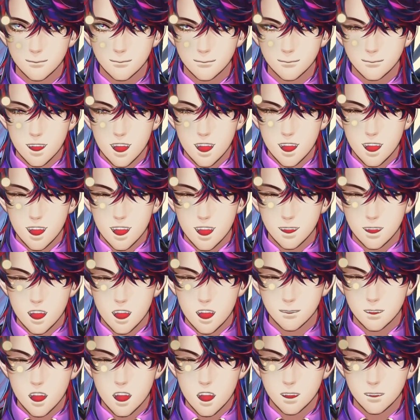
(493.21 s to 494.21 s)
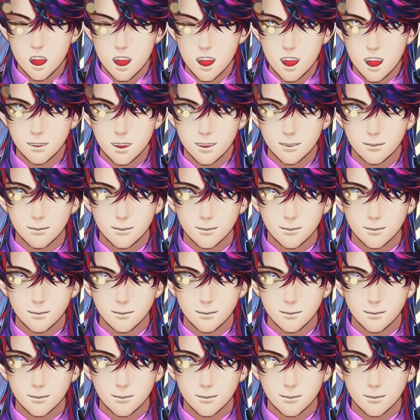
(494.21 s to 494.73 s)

if she just wake up...